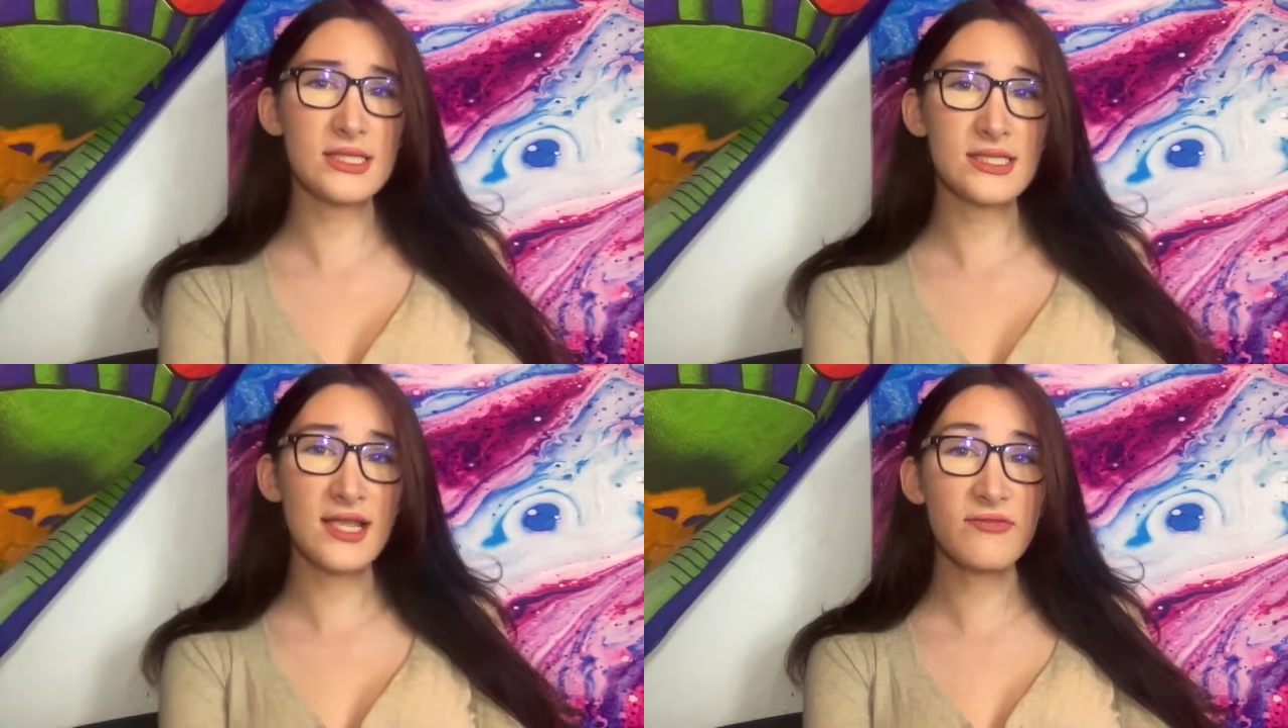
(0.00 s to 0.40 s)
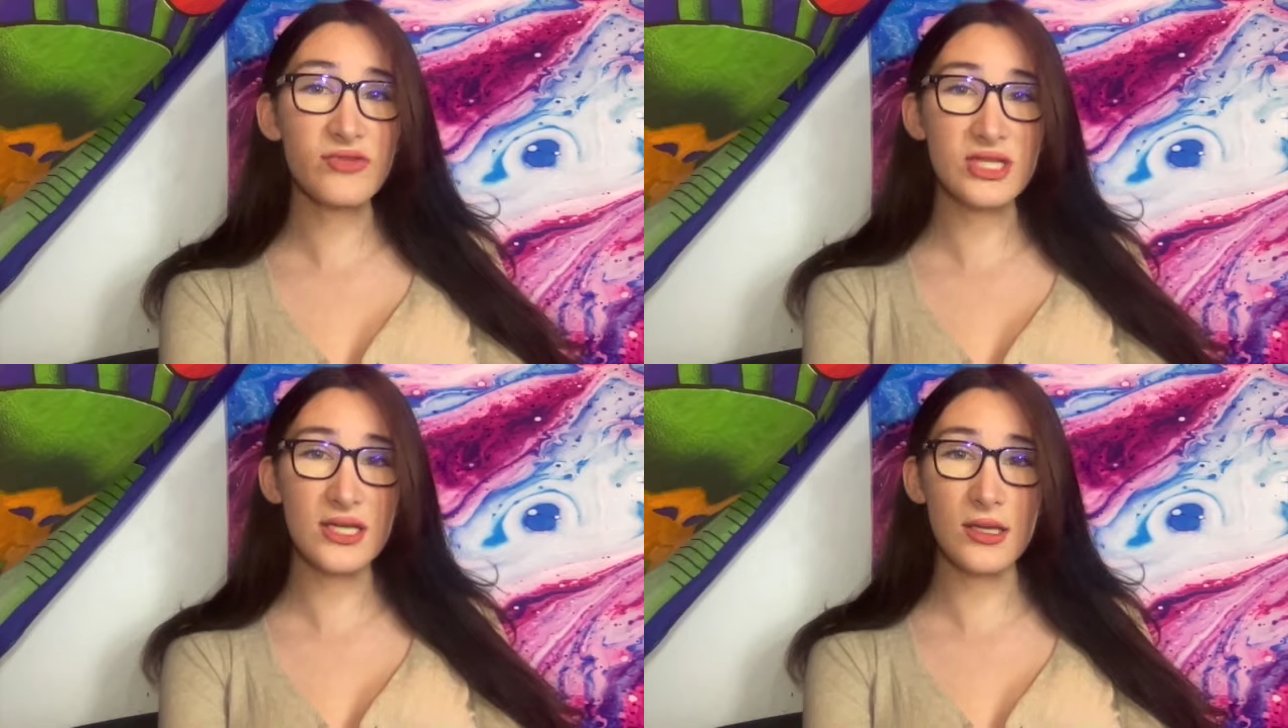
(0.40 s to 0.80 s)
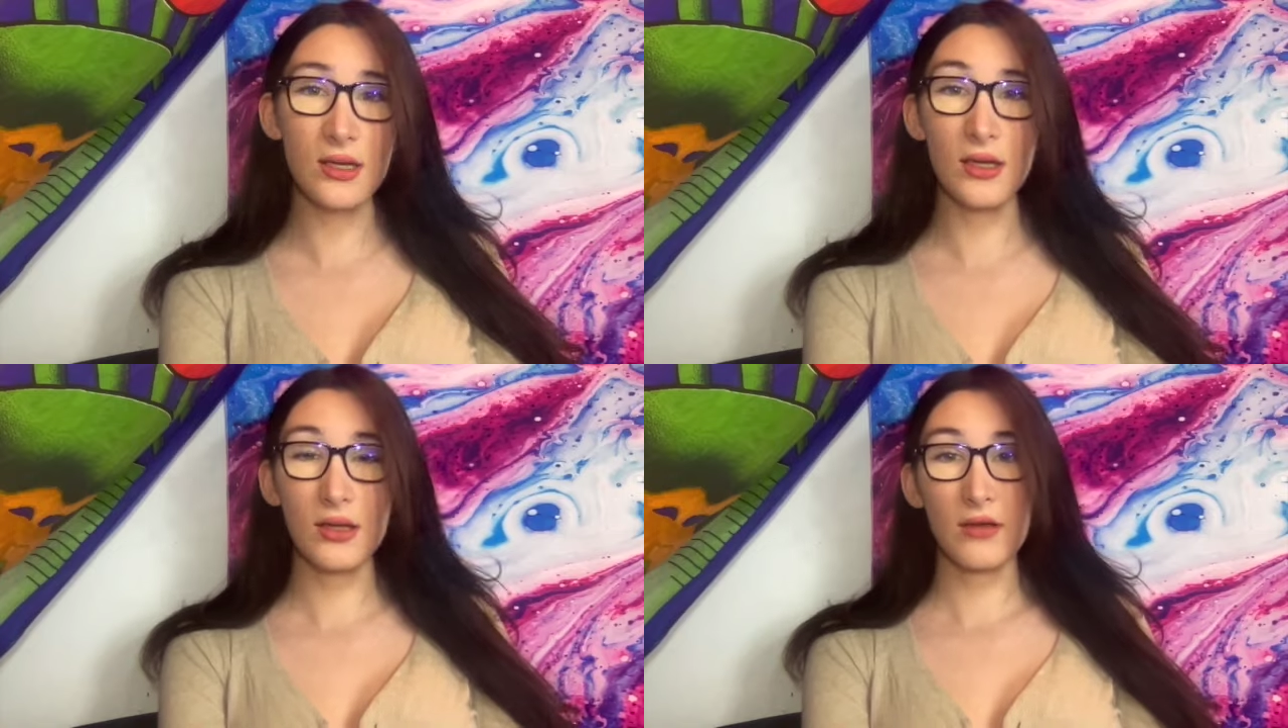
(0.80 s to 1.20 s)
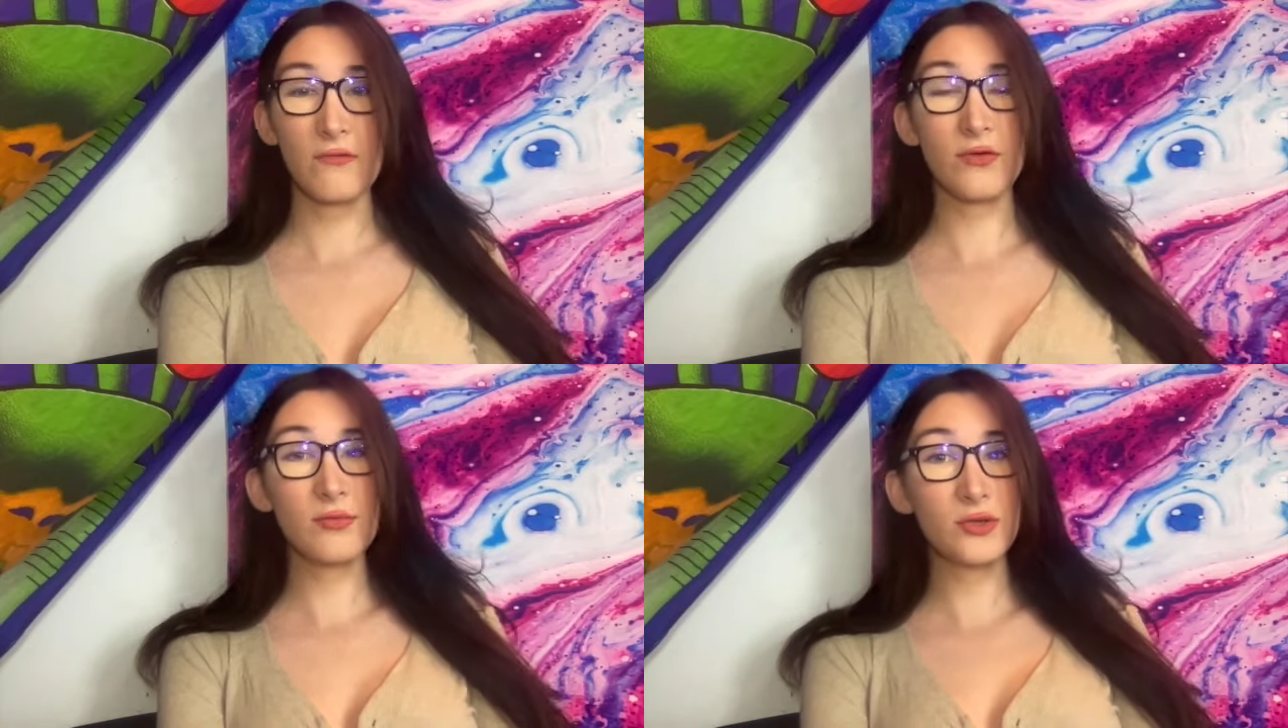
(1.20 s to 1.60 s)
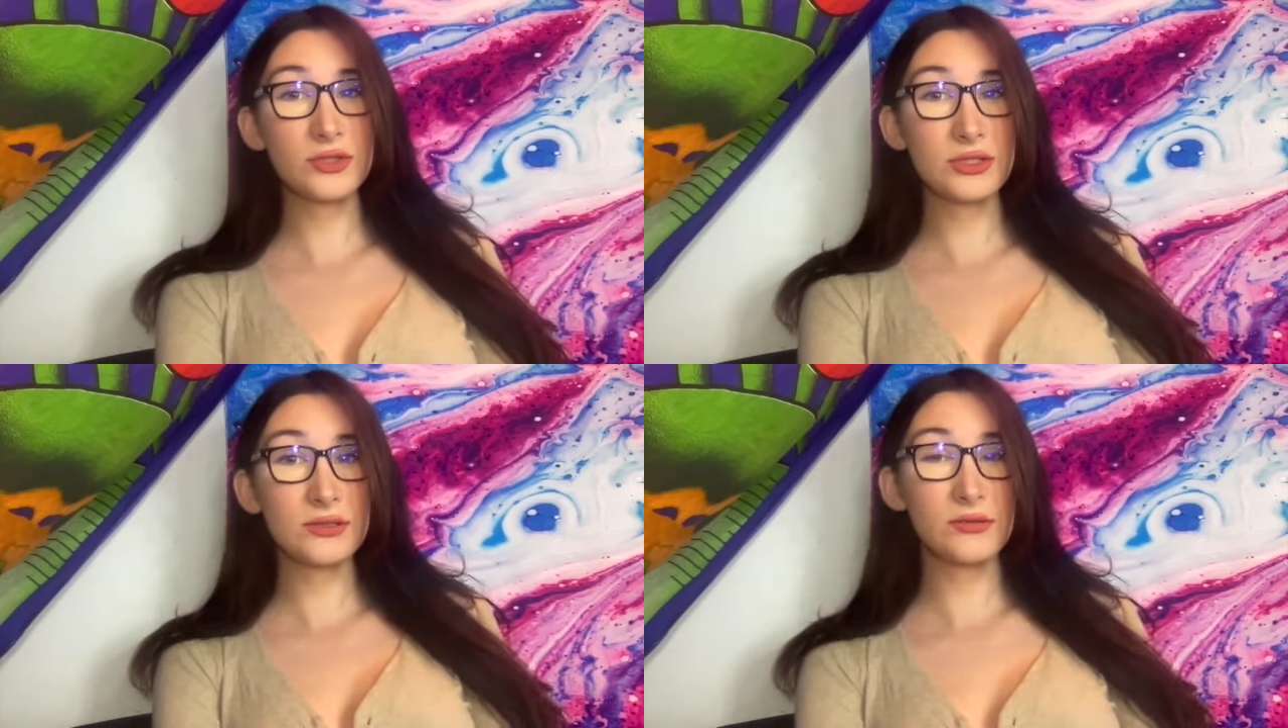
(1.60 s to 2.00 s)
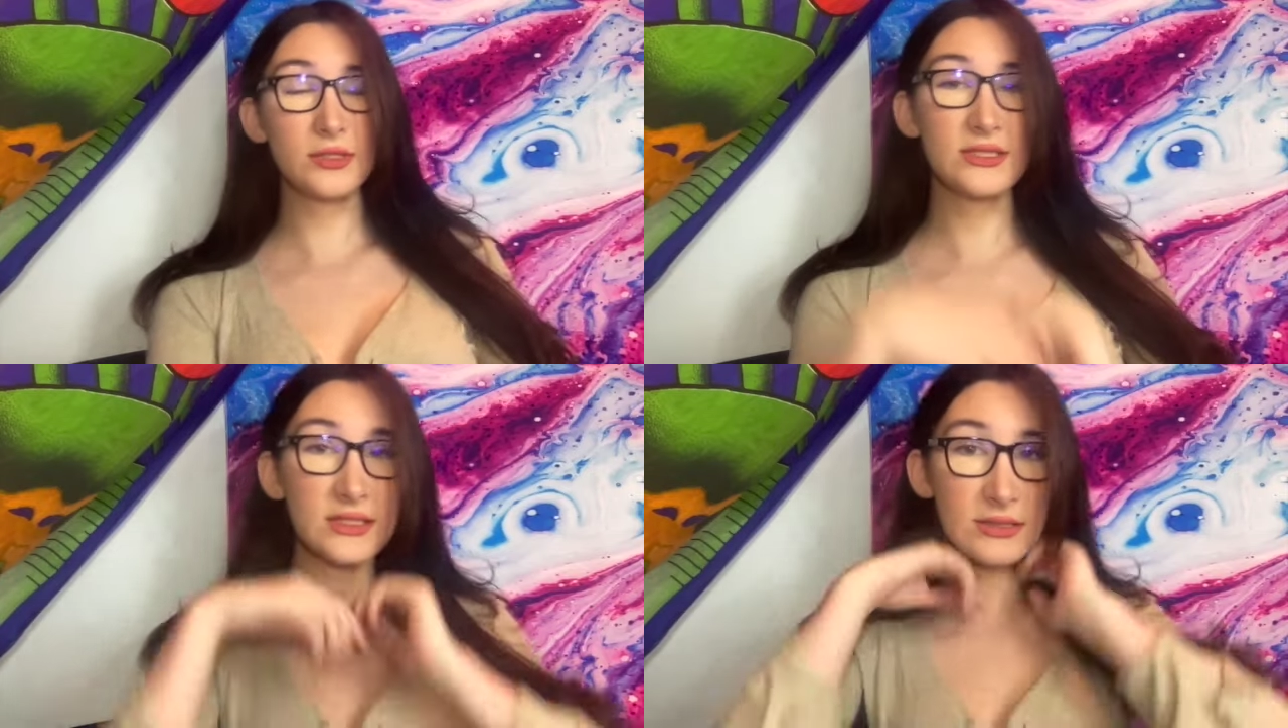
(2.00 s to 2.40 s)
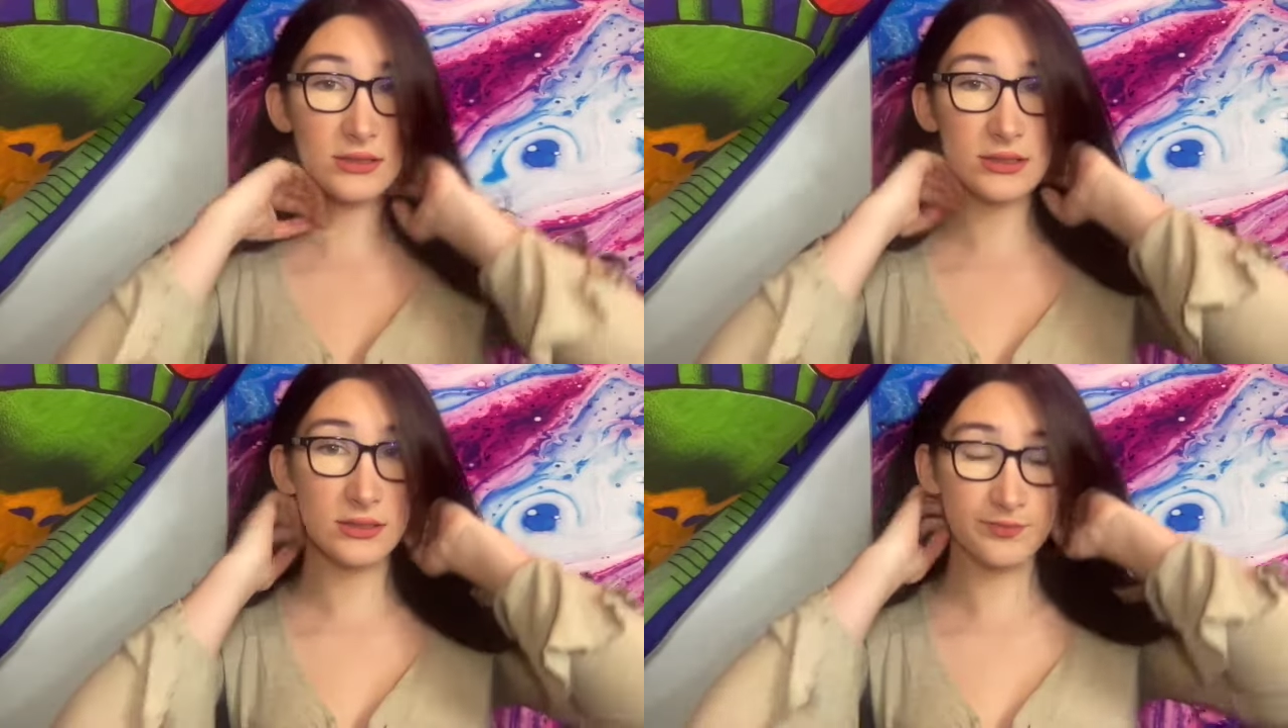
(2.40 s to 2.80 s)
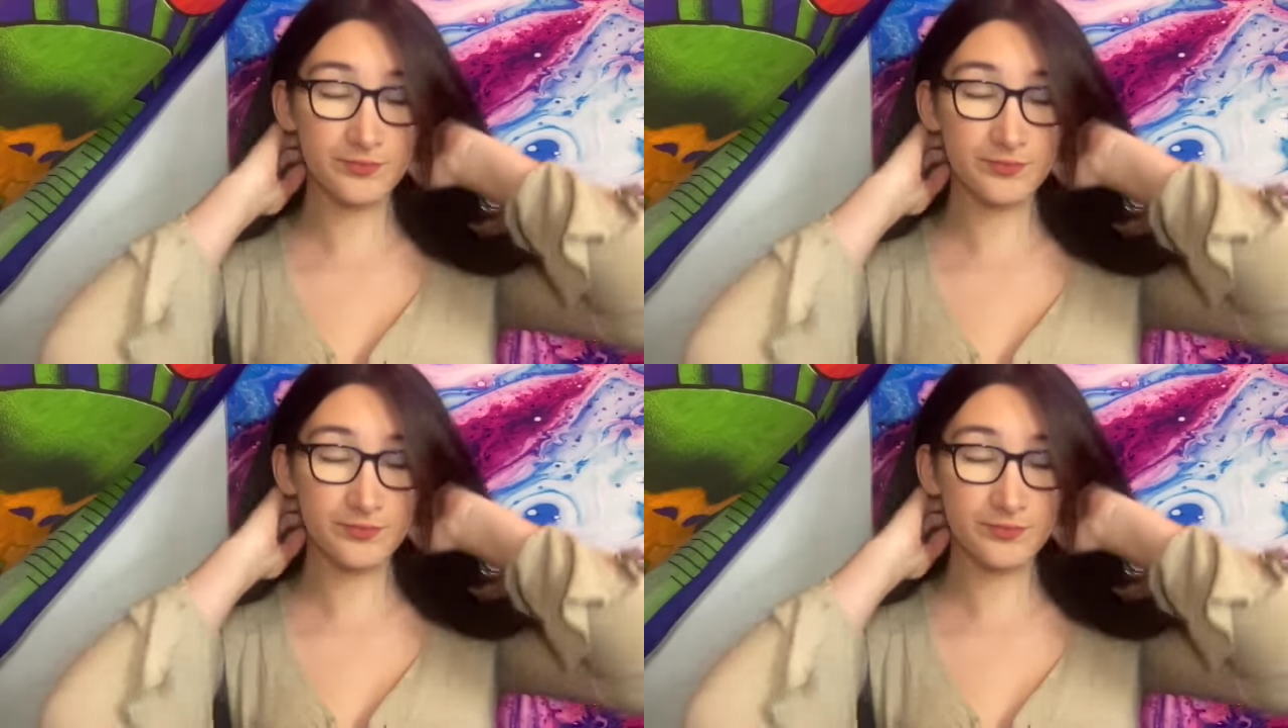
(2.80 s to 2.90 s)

safety for most reasons.